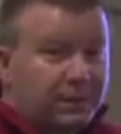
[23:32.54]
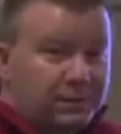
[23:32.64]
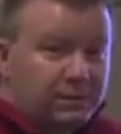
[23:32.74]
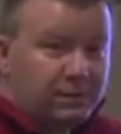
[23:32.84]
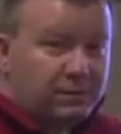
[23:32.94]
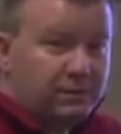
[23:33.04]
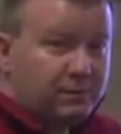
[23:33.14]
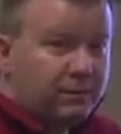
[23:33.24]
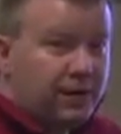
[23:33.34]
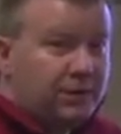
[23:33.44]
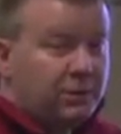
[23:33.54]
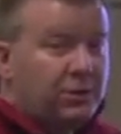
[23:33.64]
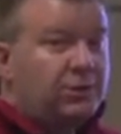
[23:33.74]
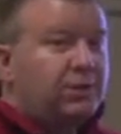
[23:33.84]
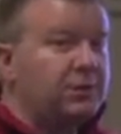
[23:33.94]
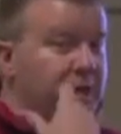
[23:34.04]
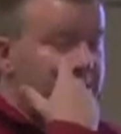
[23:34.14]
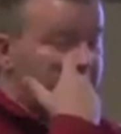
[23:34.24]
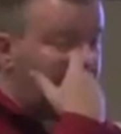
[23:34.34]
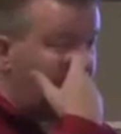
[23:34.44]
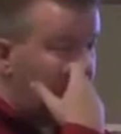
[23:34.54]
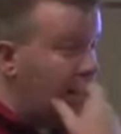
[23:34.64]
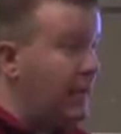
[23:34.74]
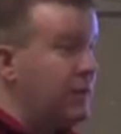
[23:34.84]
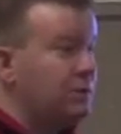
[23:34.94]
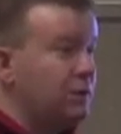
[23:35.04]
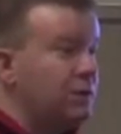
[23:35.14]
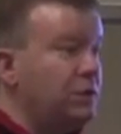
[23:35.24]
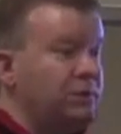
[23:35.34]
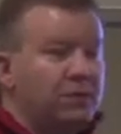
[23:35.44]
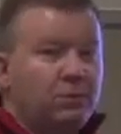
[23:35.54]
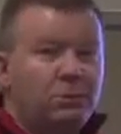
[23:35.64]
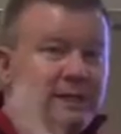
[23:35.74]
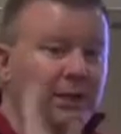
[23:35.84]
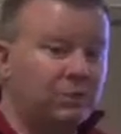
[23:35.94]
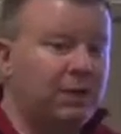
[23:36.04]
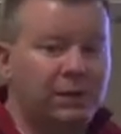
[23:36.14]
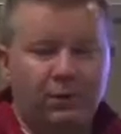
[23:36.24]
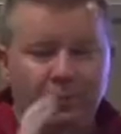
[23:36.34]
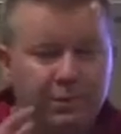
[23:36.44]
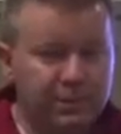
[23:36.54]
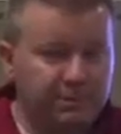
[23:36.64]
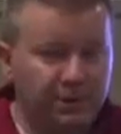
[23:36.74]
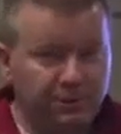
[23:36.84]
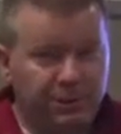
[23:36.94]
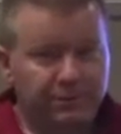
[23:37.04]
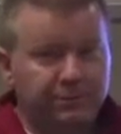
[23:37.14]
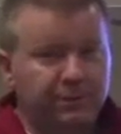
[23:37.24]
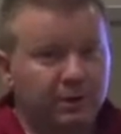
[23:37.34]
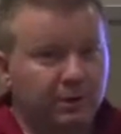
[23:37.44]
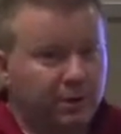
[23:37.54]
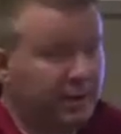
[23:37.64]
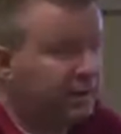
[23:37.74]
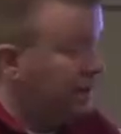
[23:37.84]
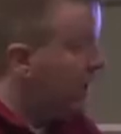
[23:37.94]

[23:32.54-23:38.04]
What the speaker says: it, right? So utilization is we use it, we get rid of it, we dispose it, okay?